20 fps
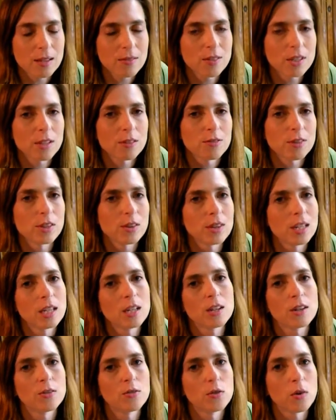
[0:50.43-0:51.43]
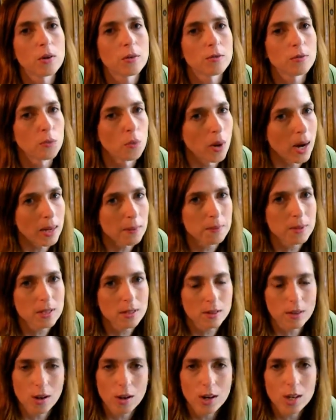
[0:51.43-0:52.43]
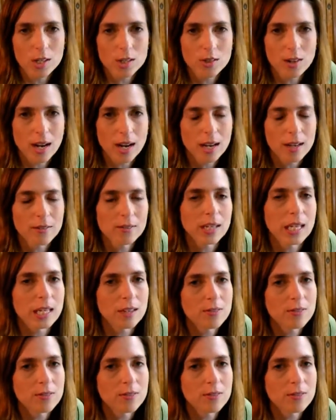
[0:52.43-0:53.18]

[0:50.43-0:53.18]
even if you think you've wiped the hard drive,